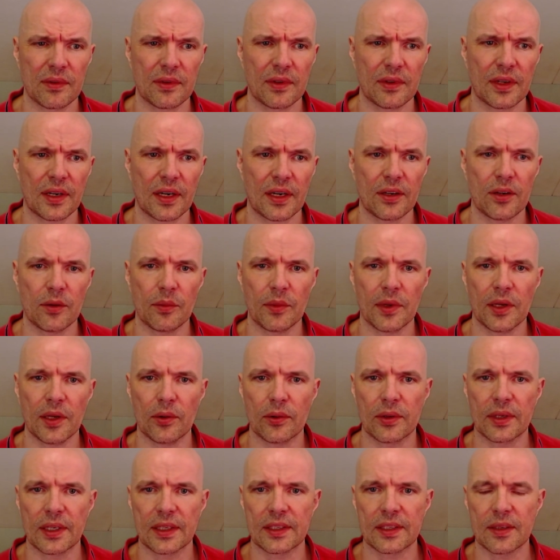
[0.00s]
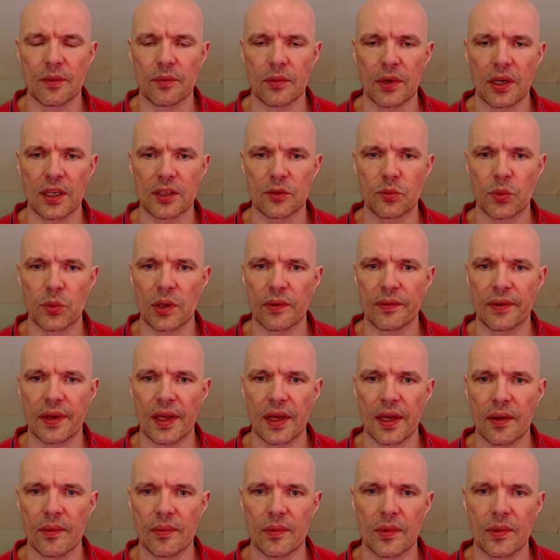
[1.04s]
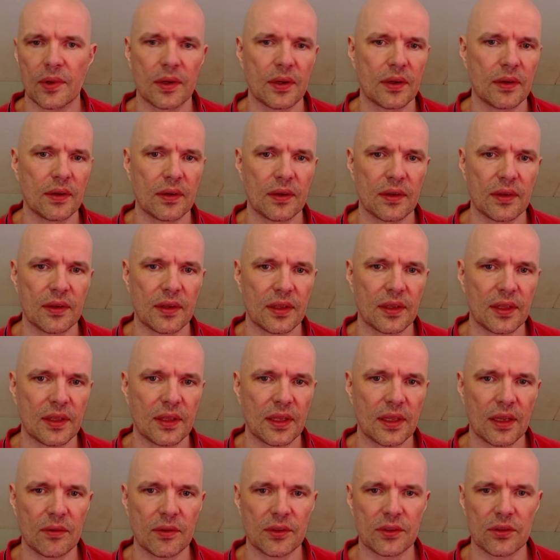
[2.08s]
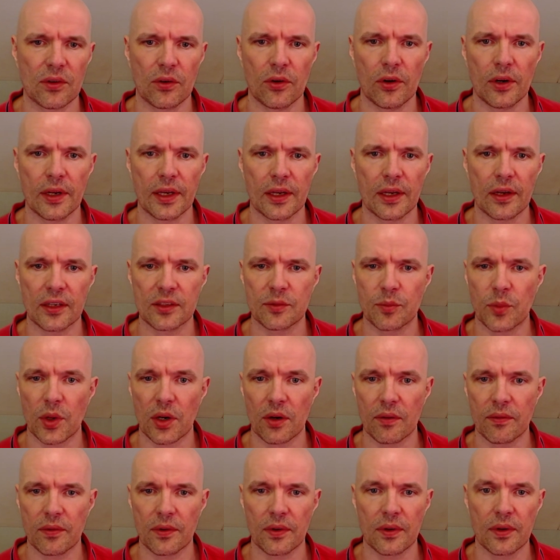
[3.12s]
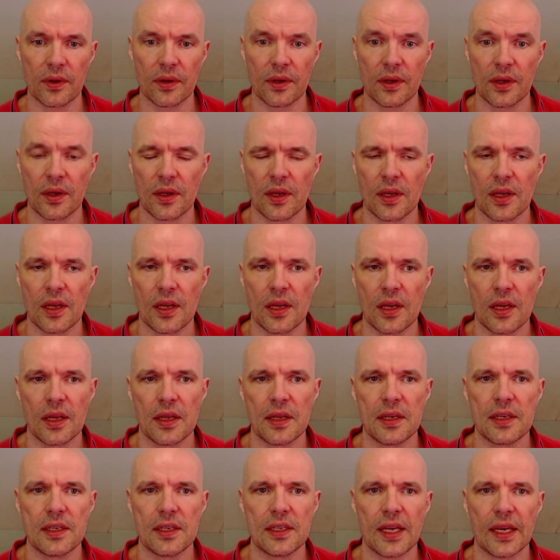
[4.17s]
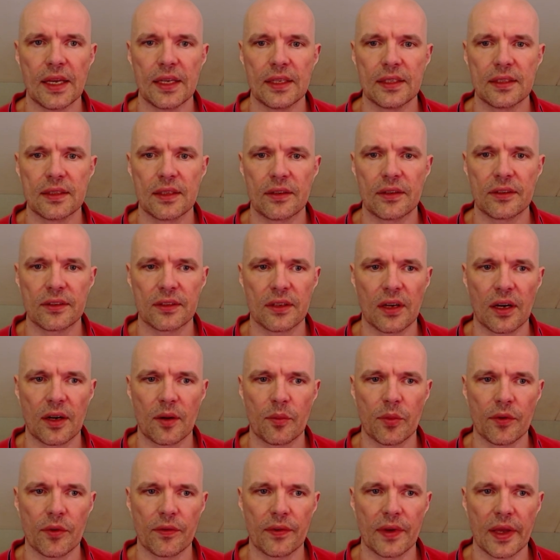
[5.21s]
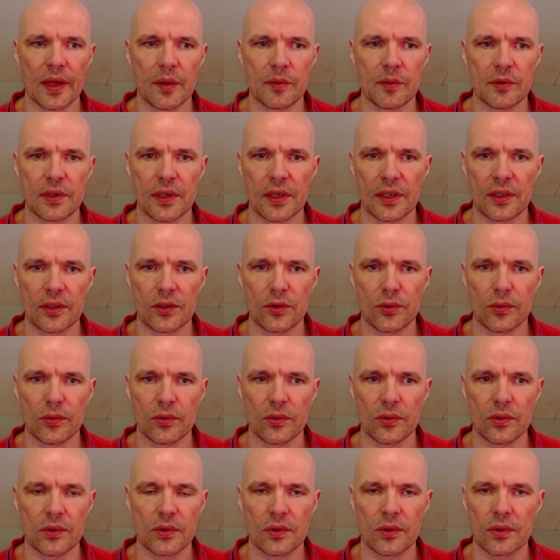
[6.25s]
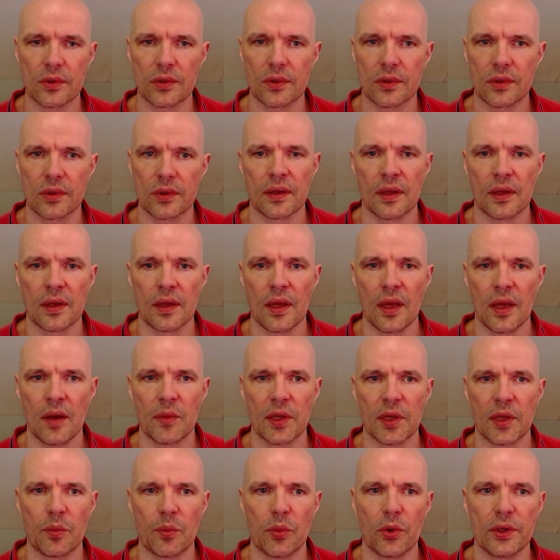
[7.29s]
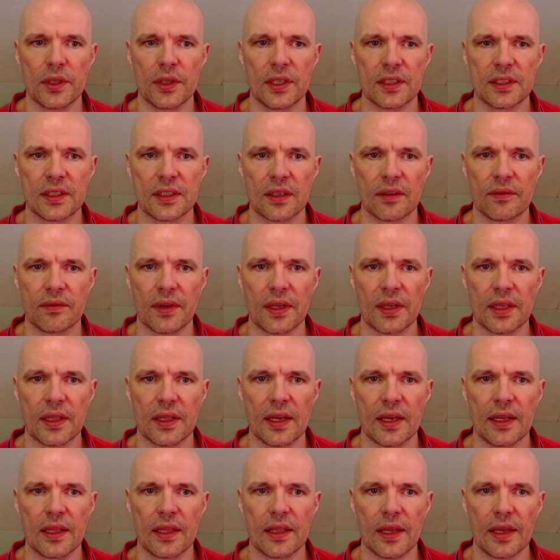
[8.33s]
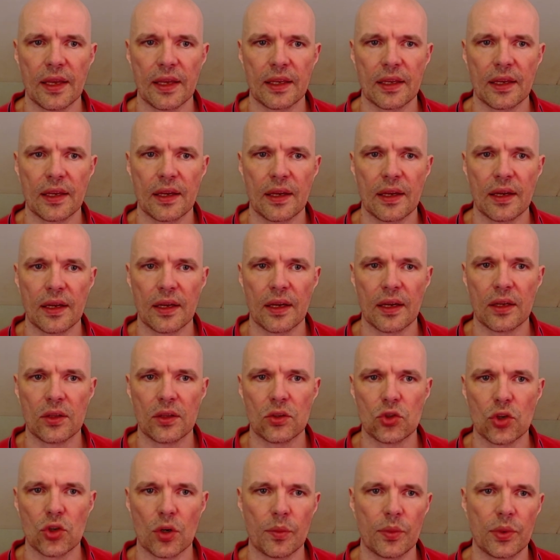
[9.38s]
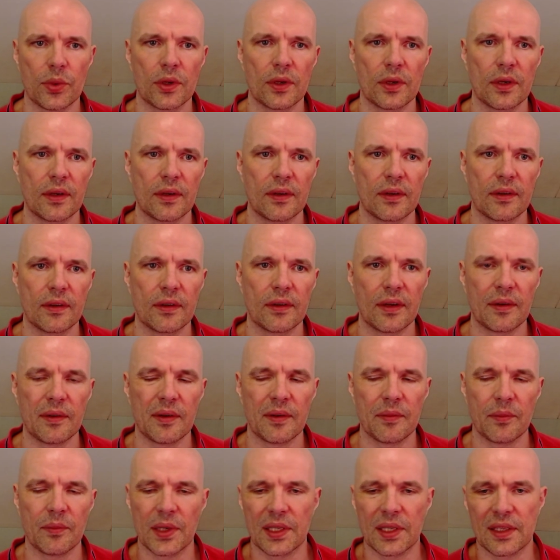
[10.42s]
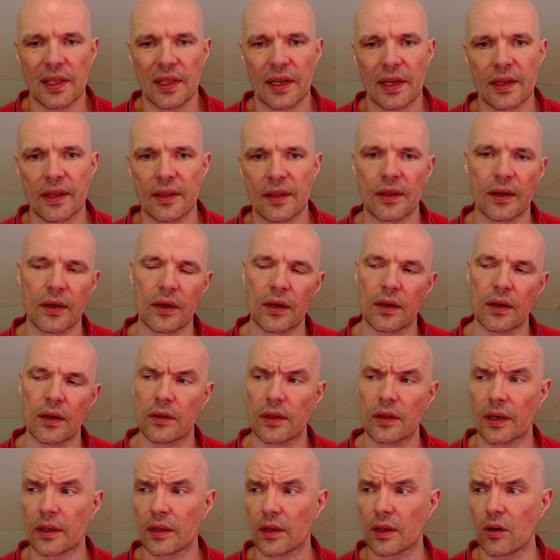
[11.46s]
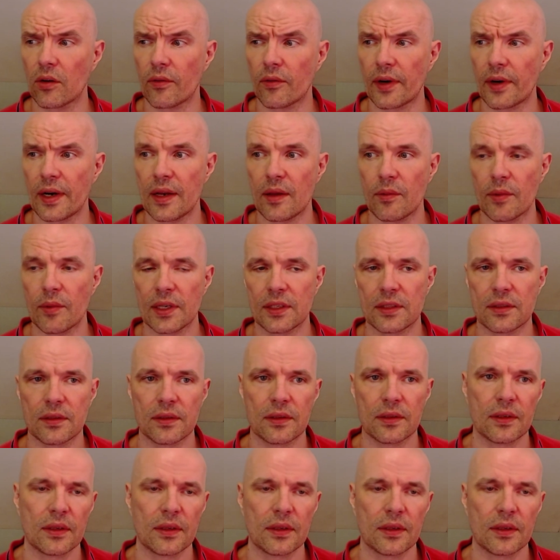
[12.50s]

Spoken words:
randomly looked at some Kasparov game. I think it was early Kasparov days. There's Karpov games here too. But the point is that we take and chop. A bit like in the Tartakower anyways.